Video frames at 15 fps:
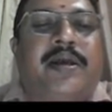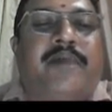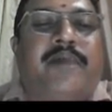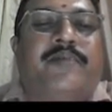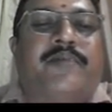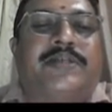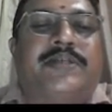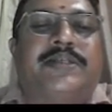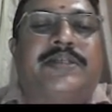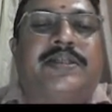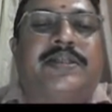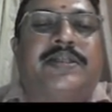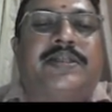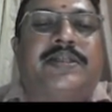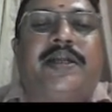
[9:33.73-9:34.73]
emphasizing
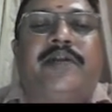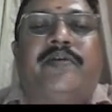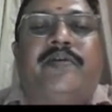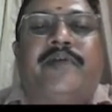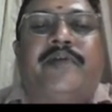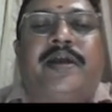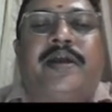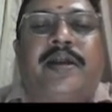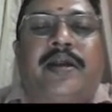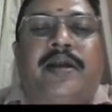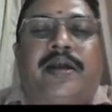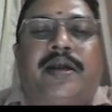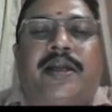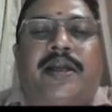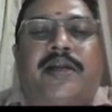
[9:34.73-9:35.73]
the need of a
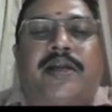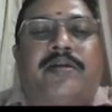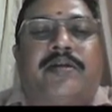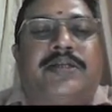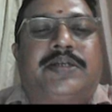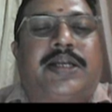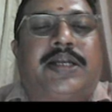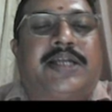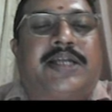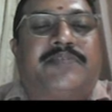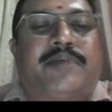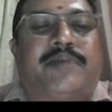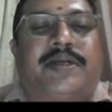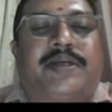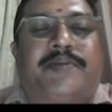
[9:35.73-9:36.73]
technological
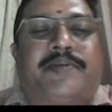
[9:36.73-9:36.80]
aspect.